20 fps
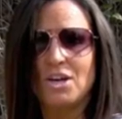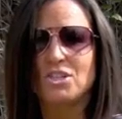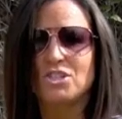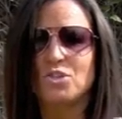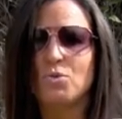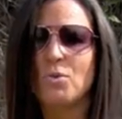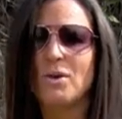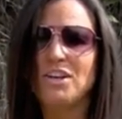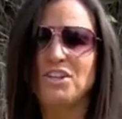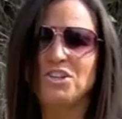
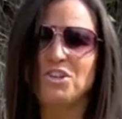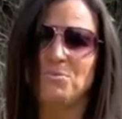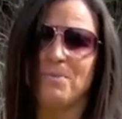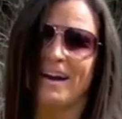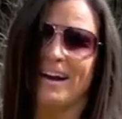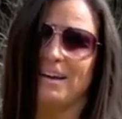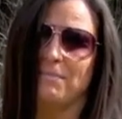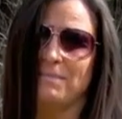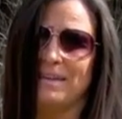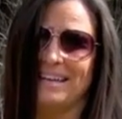so what do you
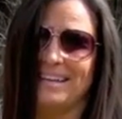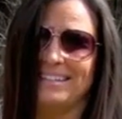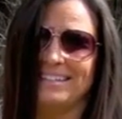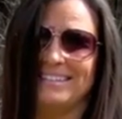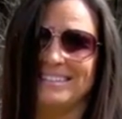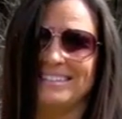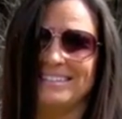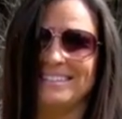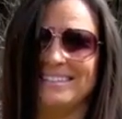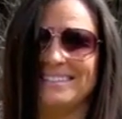recommend?
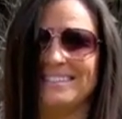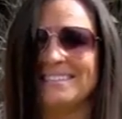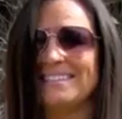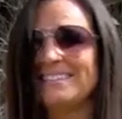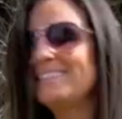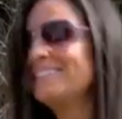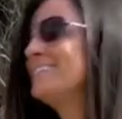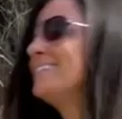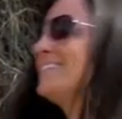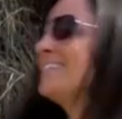
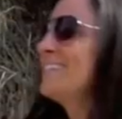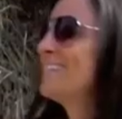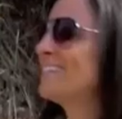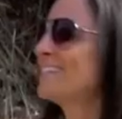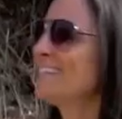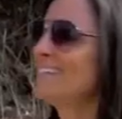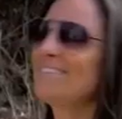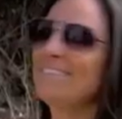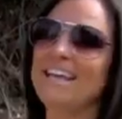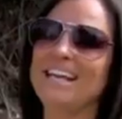
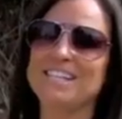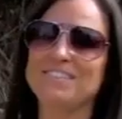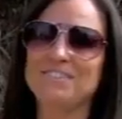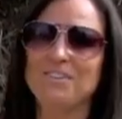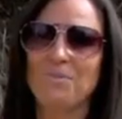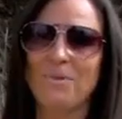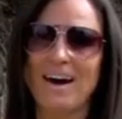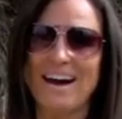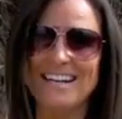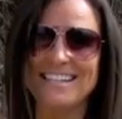Thanks for
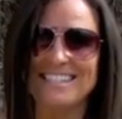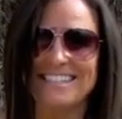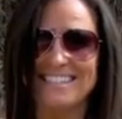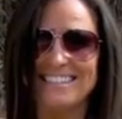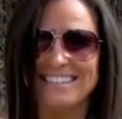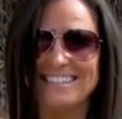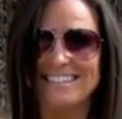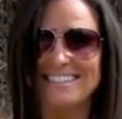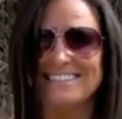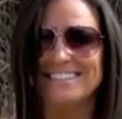
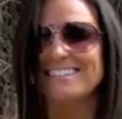watching.